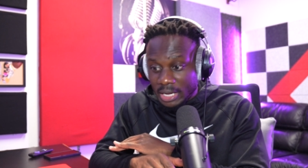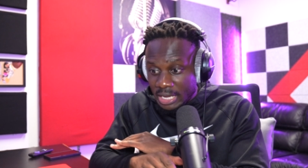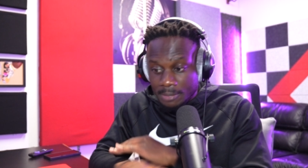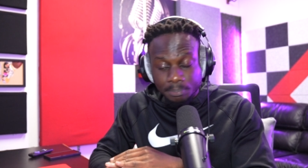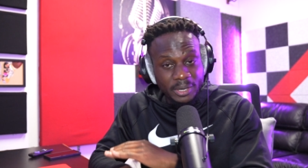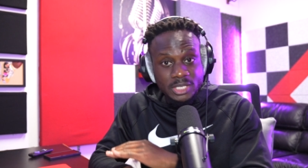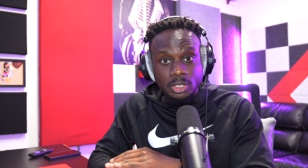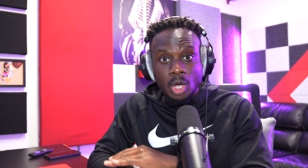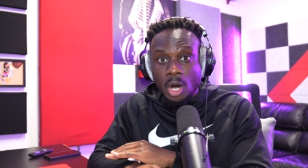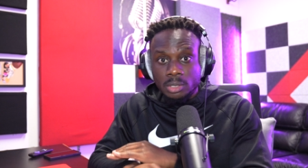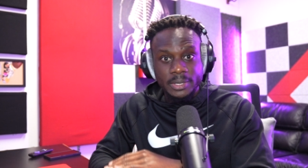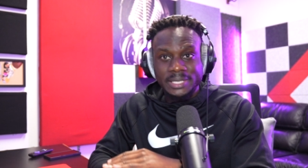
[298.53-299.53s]
in prison
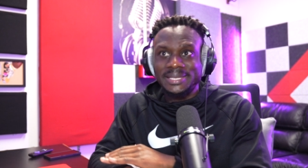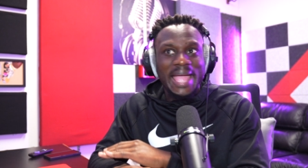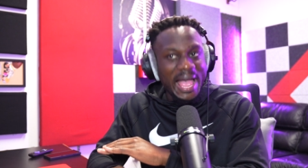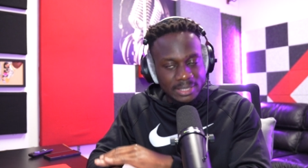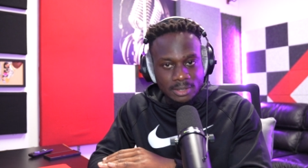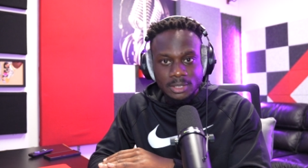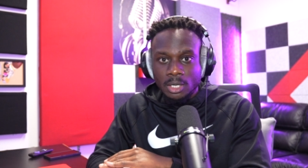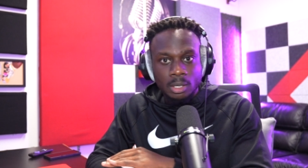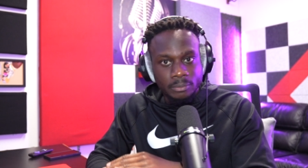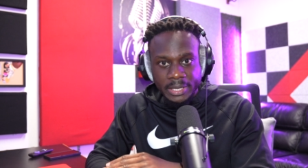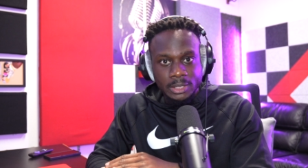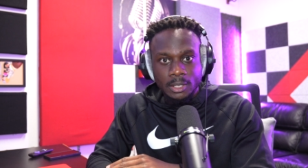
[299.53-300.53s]
already, in custody
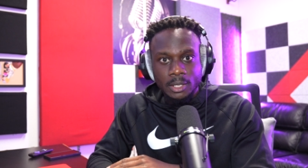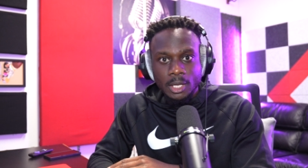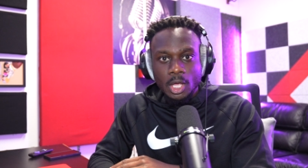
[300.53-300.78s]
already.